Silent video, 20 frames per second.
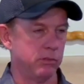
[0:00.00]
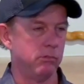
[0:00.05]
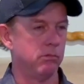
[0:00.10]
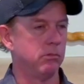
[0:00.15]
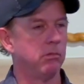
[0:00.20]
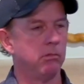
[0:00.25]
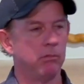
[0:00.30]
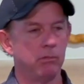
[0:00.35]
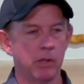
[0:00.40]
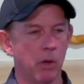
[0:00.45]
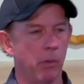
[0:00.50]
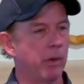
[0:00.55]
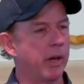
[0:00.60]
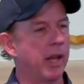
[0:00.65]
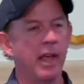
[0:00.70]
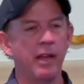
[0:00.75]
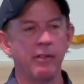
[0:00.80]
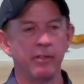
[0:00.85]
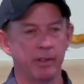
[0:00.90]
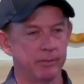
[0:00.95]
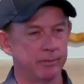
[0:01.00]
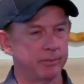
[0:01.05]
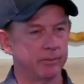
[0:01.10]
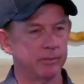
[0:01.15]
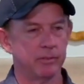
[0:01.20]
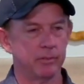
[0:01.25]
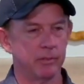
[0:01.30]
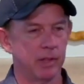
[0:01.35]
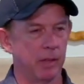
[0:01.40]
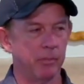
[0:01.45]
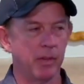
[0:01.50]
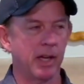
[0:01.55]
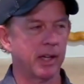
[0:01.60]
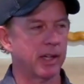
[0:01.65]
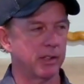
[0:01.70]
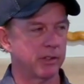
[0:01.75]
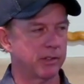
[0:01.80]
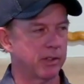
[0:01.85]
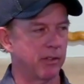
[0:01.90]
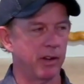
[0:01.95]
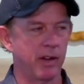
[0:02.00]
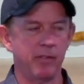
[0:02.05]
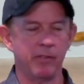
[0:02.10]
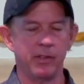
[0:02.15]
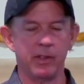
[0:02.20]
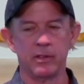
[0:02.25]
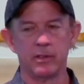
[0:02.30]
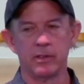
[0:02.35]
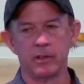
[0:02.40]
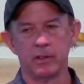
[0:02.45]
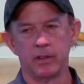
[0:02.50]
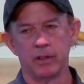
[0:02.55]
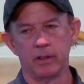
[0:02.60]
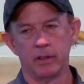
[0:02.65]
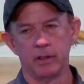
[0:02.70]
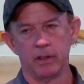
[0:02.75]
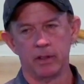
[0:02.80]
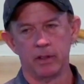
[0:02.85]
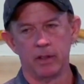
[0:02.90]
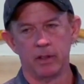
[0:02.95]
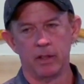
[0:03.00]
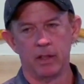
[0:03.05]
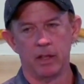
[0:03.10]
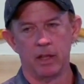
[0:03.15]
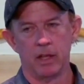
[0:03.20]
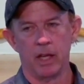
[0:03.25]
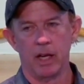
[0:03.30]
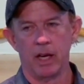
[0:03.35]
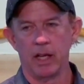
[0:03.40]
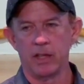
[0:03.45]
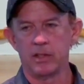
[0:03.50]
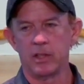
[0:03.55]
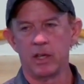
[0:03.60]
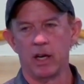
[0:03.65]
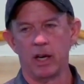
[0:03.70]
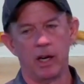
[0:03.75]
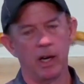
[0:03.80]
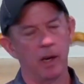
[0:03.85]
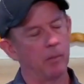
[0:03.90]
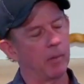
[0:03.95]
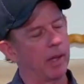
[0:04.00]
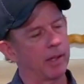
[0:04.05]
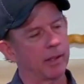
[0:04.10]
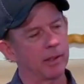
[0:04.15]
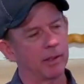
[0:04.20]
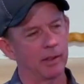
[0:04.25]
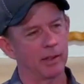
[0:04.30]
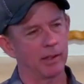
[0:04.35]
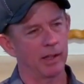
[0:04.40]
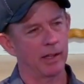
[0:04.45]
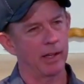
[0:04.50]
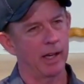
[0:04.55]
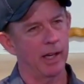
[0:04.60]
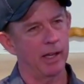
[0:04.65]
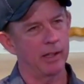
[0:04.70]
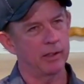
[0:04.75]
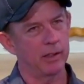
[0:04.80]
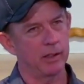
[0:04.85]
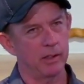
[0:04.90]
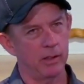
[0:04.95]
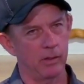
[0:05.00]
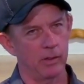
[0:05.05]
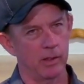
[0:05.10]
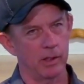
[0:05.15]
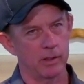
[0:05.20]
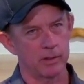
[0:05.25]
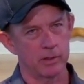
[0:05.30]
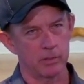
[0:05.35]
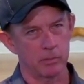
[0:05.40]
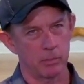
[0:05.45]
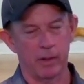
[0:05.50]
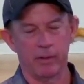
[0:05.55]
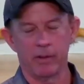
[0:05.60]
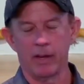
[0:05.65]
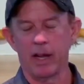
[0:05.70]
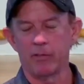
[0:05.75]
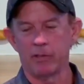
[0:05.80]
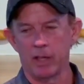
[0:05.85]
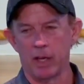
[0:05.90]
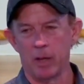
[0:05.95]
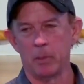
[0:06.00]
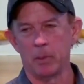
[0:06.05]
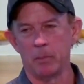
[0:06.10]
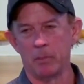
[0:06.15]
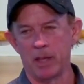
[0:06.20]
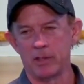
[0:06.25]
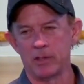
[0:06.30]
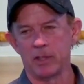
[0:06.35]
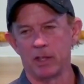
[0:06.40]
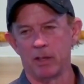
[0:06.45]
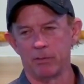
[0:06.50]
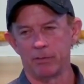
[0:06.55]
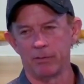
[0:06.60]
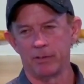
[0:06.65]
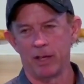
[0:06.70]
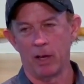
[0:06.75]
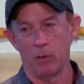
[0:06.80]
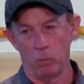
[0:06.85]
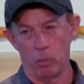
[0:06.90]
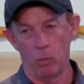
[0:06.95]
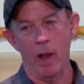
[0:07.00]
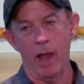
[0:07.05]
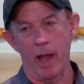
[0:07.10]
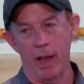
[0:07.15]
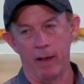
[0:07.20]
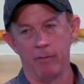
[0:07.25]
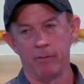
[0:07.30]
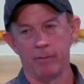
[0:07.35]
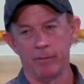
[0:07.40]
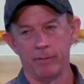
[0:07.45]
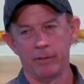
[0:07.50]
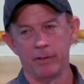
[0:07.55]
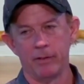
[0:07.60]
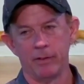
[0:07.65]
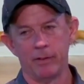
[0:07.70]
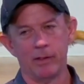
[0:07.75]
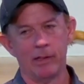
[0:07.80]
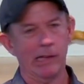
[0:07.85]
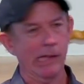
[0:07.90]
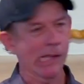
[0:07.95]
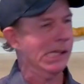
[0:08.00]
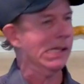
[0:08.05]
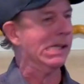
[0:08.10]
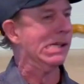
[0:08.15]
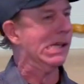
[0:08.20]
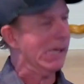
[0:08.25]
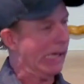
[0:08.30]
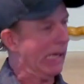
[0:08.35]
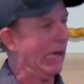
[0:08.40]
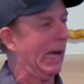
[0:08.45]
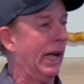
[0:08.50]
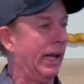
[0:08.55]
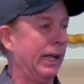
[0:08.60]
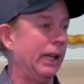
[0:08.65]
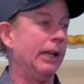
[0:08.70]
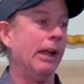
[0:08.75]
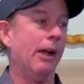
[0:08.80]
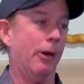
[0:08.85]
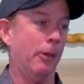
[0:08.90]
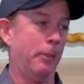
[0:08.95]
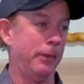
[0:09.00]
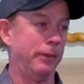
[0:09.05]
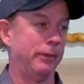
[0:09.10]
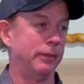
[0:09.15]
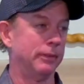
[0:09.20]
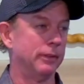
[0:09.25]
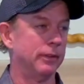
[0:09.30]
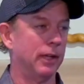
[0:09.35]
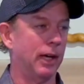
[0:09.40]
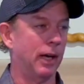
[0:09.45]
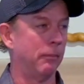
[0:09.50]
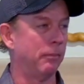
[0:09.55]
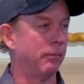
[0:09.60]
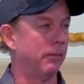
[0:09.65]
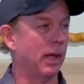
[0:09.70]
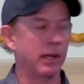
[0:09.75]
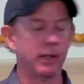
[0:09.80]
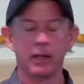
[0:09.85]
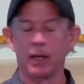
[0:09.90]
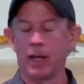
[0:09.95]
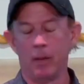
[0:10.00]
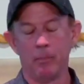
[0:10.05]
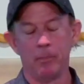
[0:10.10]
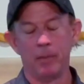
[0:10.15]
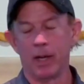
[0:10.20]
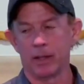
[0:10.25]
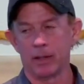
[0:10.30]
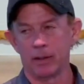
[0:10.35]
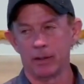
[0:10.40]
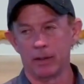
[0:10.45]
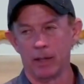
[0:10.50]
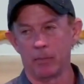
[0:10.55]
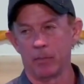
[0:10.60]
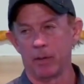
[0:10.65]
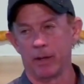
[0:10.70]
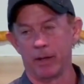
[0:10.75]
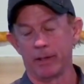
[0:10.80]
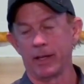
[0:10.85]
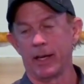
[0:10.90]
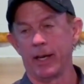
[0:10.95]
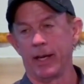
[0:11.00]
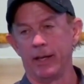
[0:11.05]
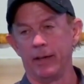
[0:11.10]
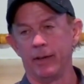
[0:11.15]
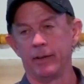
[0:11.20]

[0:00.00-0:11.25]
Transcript: going to heaven. I'm not going to survive this. And I start, I'm like, I hate to do this, but I'm going to have to humble myself and wave. I need help. I'm not, I'm not, I'm going to die here.